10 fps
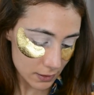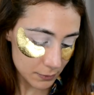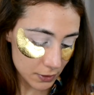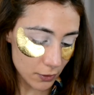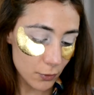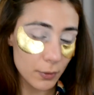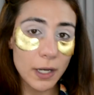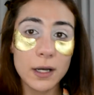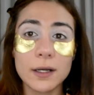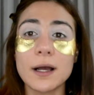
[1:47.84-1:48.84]
I'm going to go,
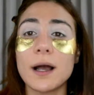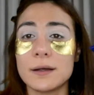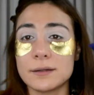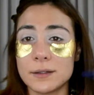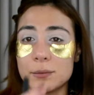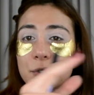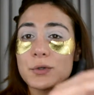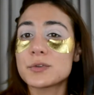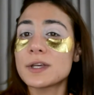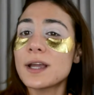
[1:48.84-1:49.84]
we're
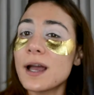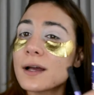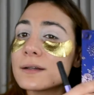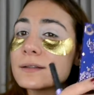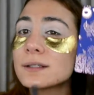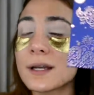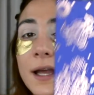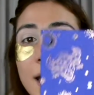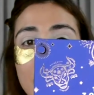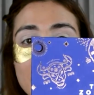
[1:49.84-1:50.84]
using
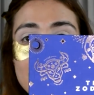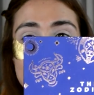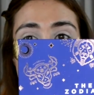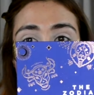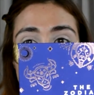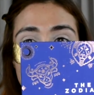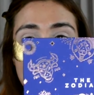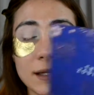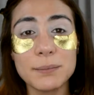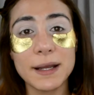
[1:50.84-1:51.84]
the Zodiac
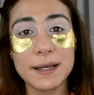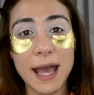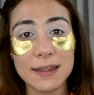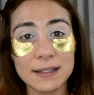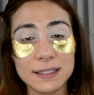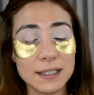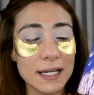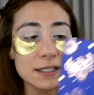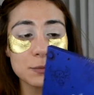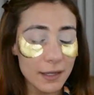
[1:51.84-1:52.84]
Palette by Kathleen
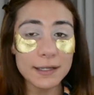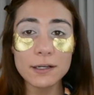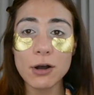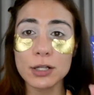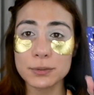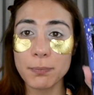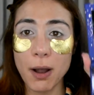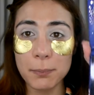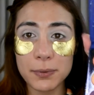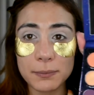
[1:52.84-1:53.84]
Lights and
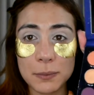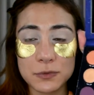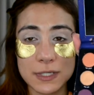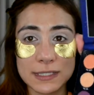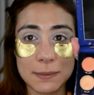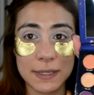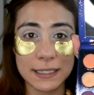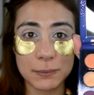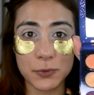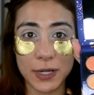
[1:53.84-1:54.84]
Colourpop. Vamos a usar esta
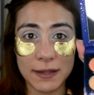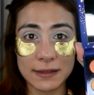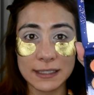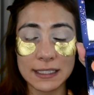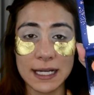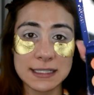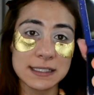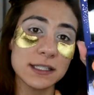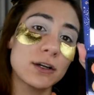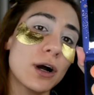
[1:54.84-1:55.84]
paleta por Kathleen Lights y